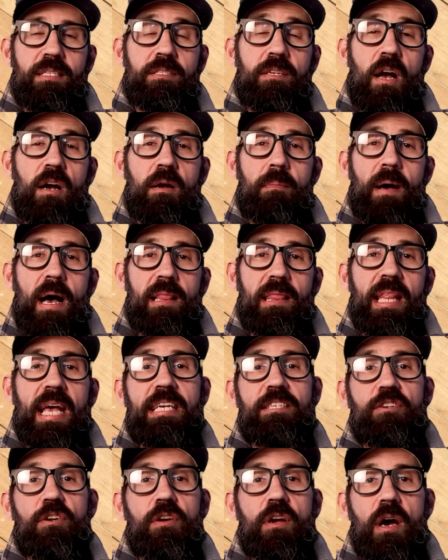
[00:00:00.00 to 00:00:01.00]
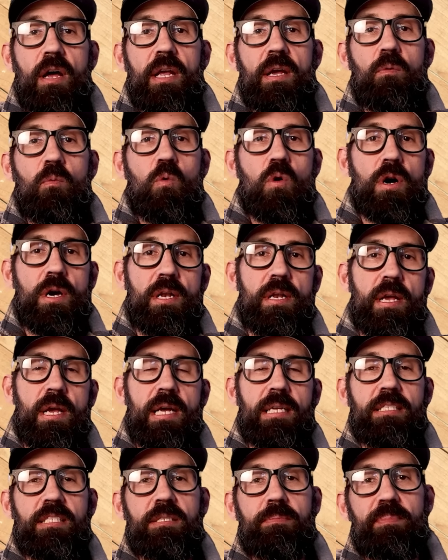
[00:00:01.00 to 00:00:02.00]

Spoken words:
Let's talk about laser cutting wood and